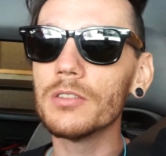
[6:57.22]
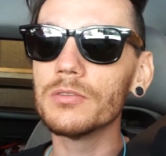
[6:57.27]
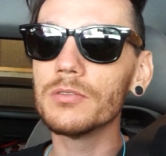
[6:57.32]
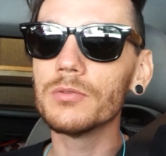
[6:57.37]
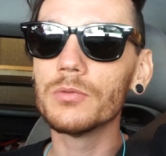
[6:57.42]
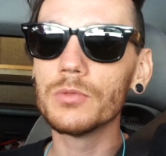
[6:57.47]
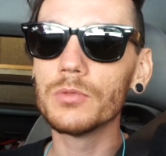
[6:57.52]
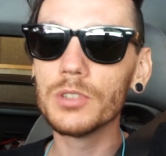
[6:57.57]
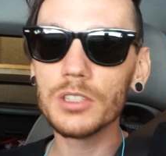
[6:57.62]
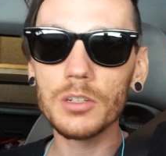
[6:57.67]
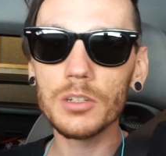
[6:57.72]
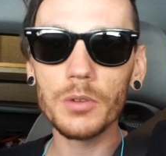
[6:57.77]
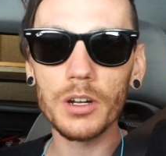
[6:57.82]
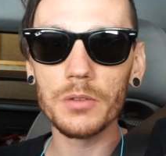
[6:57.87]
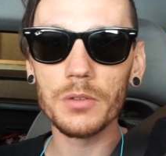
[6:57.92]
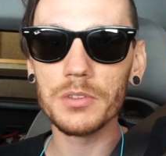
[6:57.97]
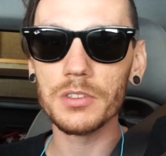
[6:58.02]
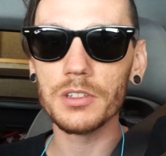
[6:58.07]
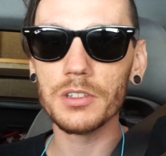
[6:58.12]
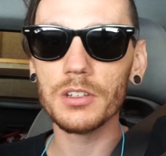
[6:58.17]
really what I
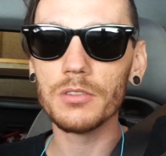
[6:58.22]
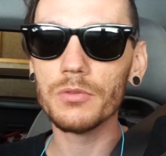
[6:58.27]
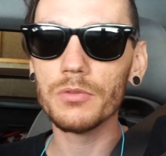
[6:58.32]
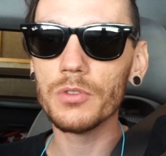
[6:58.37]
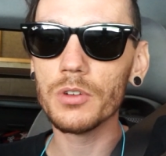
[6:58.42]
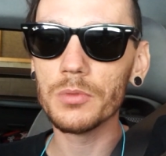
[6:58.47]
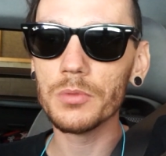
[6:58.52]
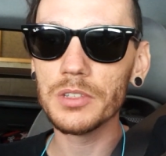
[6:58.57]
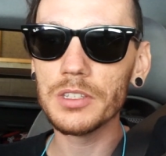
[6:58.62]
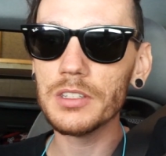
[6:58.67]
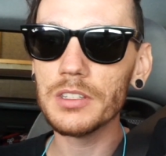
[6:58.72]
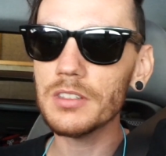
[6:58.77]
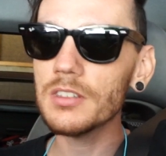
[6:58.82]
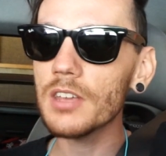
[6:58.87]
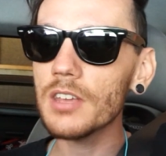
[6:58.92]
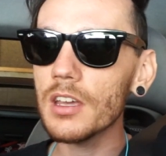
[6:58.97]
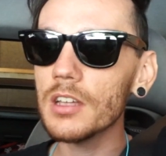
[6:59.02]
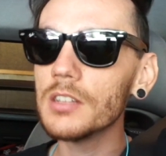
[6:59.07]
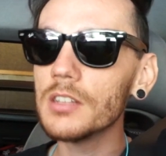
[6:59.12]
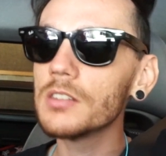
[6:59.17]
was looking for with these
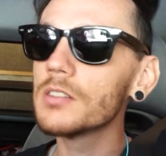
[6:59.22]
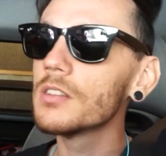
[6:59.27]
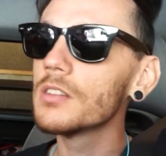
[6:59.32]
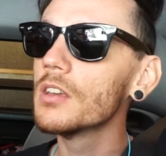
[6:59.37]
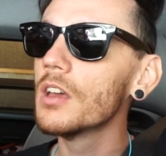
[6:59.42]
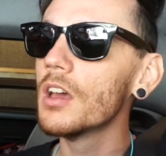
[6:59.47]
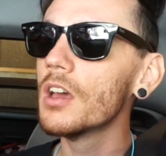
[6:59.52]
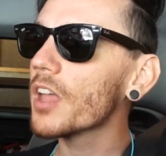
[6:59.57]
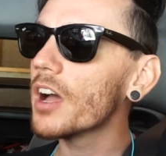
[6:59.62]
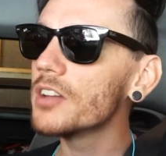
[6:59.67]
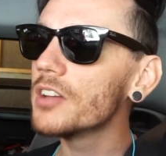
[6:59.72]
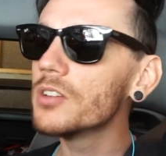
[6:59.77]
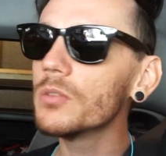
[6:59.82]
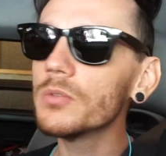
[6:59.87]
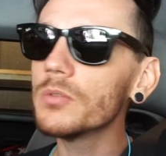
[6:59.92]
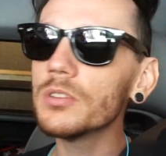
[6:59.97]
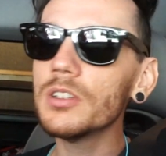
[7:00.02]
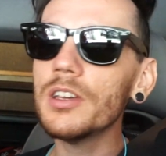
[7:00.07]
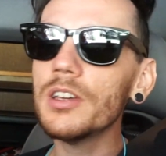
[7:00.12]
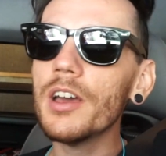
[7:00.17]
skates. I don't
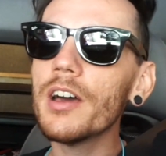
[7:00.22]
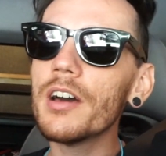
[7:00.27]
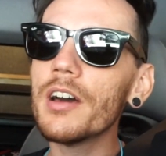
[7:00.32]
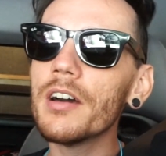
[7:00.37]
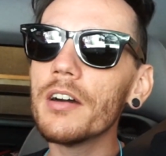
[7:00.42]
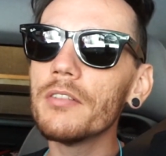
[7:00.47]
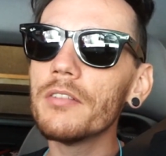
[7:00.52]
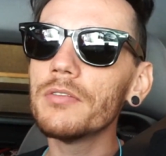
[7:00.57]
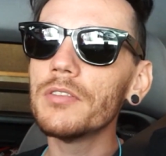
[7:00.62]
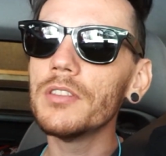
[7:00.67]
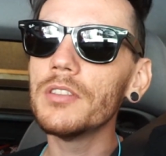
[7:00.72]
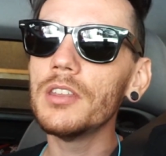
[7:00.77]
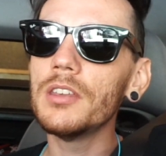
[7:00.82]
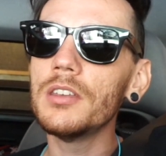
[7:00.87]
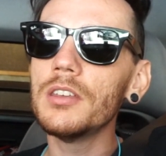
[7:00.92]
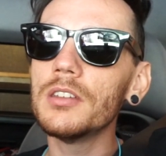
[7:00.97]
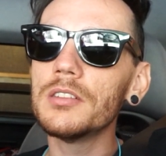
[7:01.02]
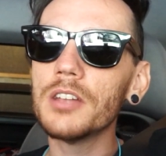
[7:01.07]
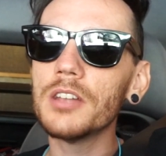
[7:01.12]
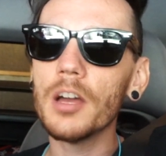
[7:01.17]
really have
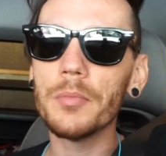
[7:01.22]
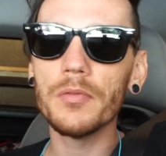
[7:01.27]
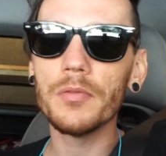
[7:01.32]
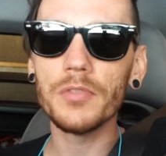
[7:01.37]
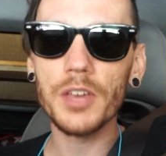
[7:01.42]
the type of